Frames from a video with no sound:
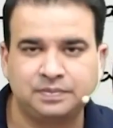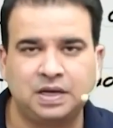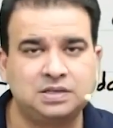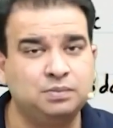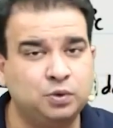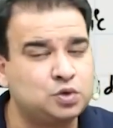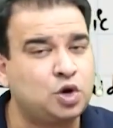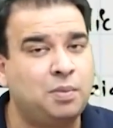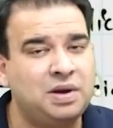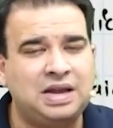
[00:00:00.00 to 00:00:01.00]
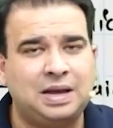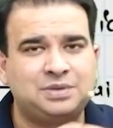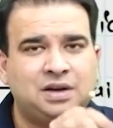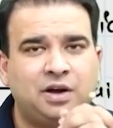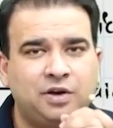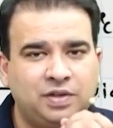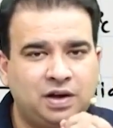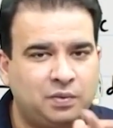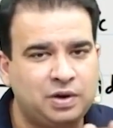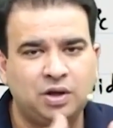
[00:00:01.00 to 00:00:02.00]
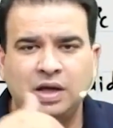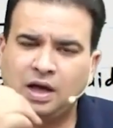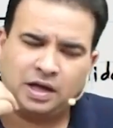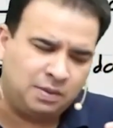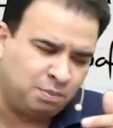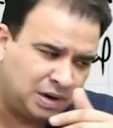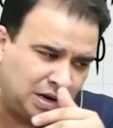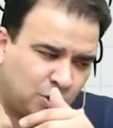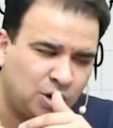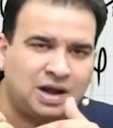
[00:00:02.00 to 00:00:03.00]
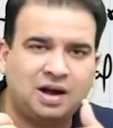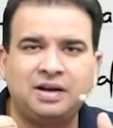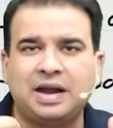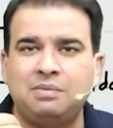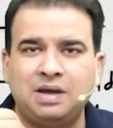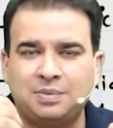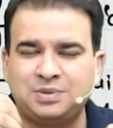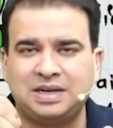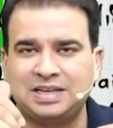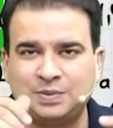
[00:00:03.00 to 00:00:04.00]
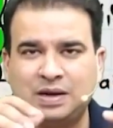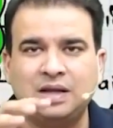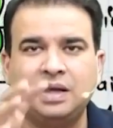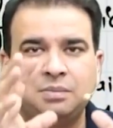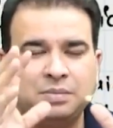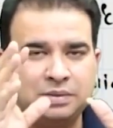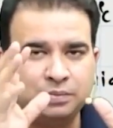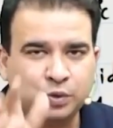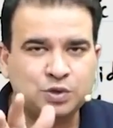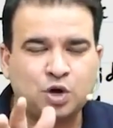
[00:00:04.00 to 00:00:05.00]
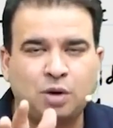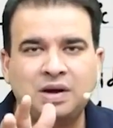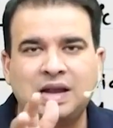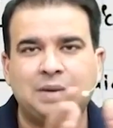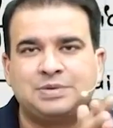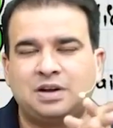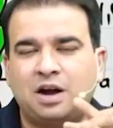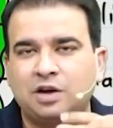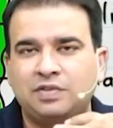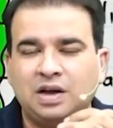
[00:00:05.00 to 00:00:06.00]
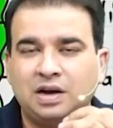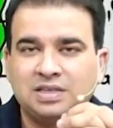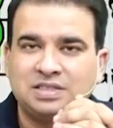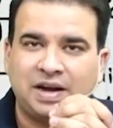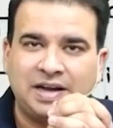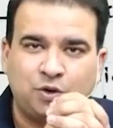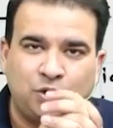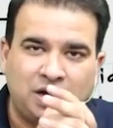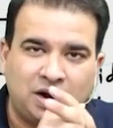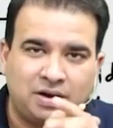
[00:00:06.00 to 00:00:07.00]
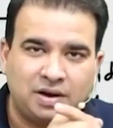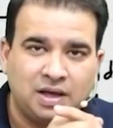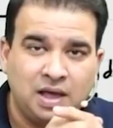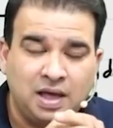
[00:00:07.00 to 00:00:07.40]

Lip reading: It's the most commonly absent artery of the gut. When middle colic artery can be absent as well, but the most commonly absent artery of the gut is the right colic artery.